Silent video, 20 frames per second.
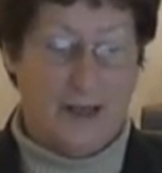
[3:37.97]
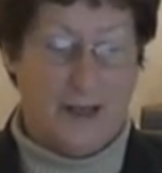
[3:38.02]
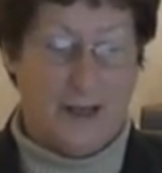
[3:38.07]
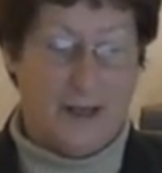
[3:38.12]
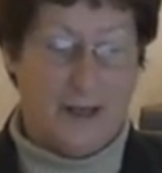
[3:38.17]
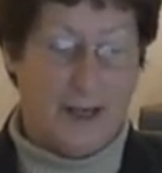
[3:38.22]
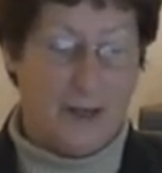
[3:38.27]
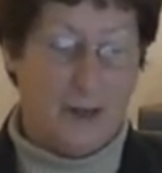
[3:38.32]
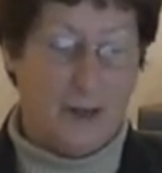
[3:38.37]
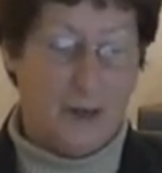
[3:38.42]

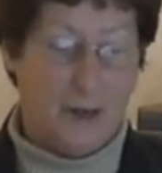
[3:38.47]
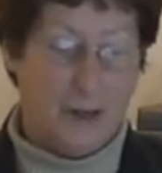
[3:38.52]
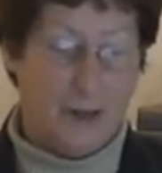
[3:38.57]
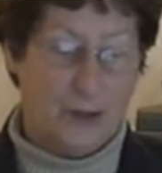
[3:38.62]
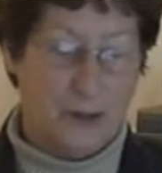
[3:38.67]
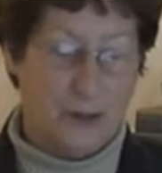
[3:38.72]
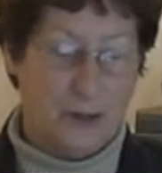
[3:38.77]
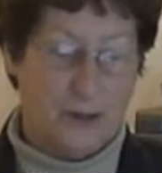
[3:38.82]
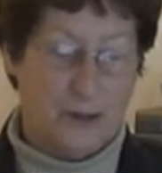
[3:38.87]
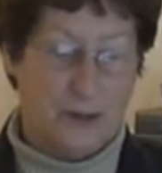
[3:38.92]
that our
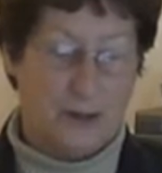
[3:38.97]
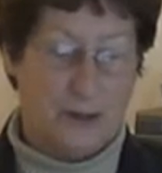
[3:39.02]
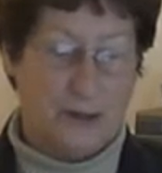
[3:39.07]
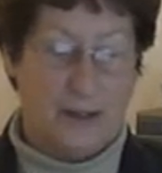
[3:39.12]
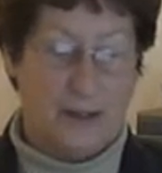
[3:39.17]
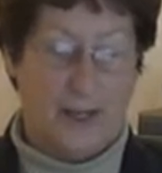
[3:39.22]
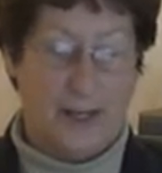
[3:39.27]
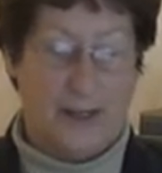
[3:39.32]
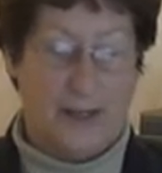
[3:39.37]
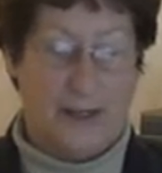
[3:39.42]
consciences
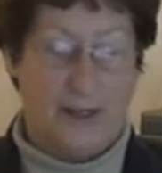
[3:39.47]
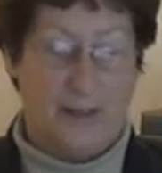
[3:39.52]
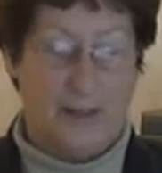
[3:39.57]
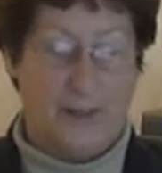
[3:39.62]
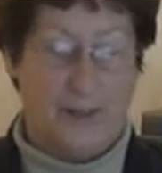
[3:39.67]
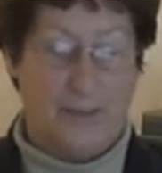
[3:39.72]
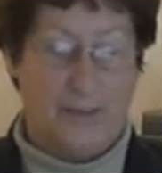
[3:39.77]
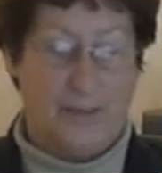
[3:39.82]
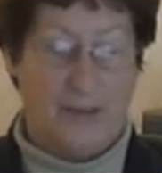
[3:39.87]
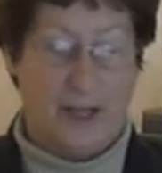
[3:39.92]
can
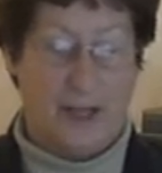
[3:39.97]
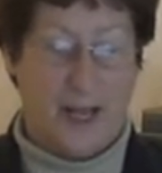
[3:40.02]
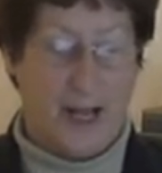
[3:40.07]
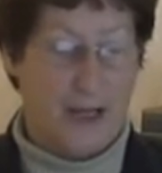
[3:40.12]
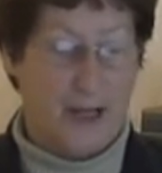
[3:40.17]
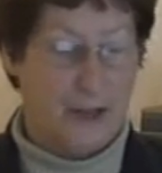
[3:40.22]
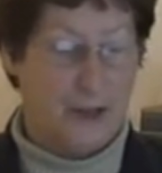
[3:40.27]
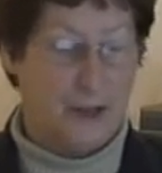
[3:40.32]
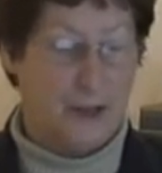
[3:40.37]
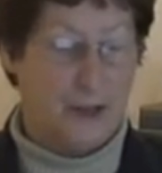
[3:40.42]
accept the
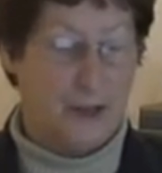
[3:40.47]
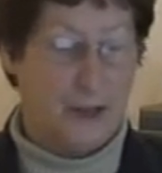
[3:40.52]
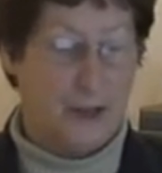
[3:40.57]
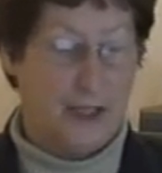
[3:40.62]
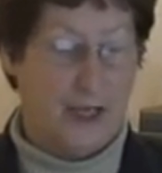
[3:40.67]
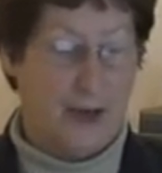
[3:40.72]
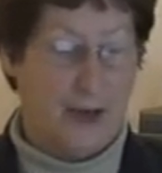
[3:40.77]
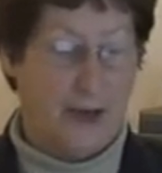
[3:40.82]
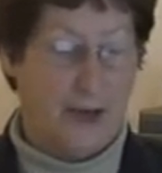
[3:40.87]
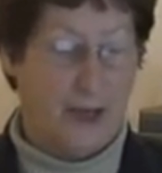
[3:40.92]
actions
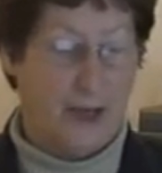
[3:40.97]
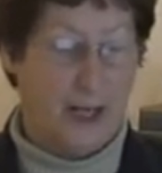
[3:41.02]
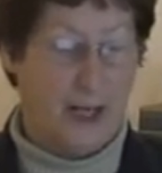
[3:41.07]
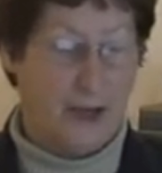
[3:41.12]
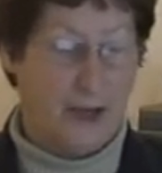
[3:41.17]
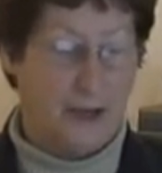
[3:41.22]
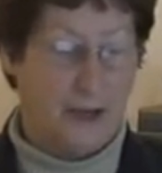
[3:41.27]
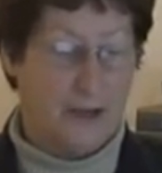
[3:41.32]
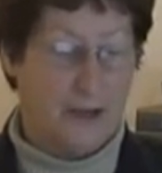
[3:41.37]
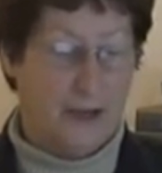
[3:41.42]
carried
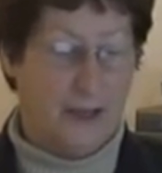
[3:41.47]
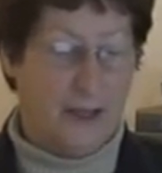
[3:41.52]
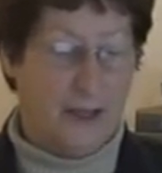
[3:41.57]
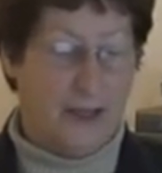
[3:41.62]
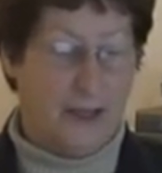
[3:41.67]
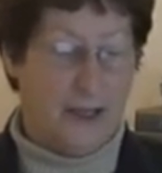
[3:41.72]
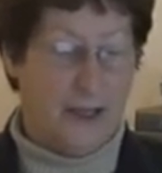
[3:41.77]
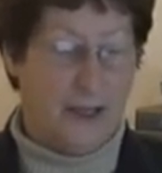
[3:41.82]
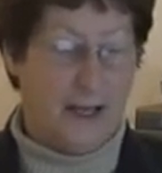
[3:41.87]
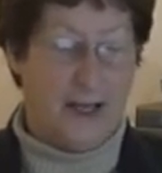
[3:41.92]
out
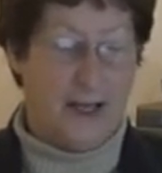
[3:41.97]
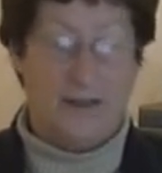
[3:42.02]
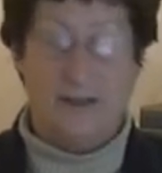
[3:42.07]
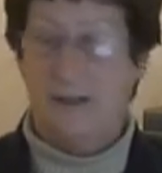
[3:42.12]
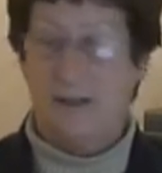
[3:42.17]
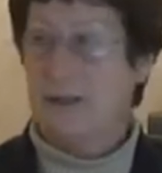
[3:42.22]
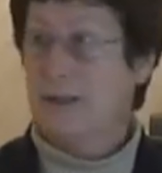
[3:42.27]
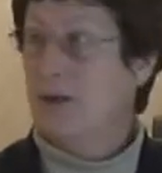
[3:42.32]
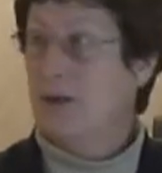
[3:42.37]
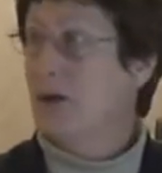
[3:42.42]
in our
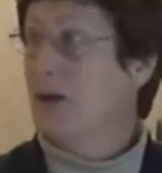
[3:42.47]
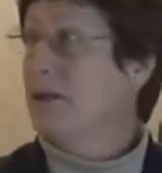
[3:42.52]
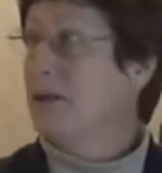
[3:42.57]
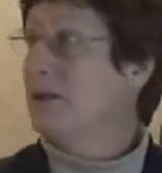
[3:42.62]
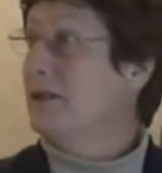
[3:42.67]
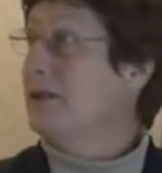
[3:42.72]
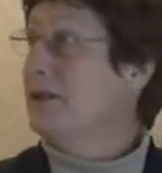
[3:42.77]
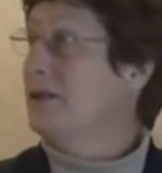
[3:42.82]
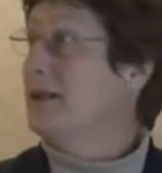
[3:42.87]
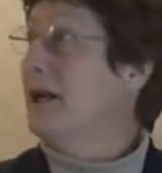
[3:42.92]

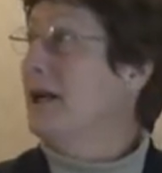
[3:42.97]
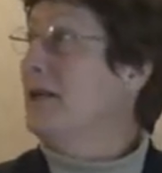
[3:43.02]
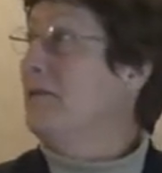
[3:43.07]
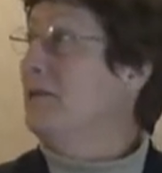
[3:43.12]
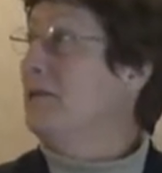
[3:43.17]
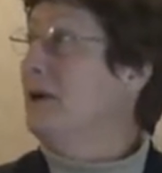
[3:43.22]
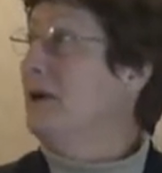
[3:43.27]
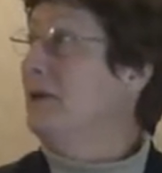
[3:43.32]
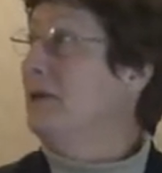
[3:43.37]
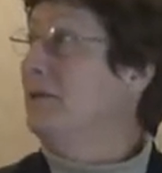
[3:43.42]
society's
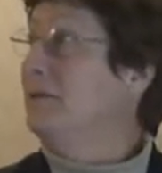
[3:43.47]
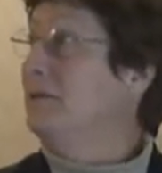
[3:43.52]
name.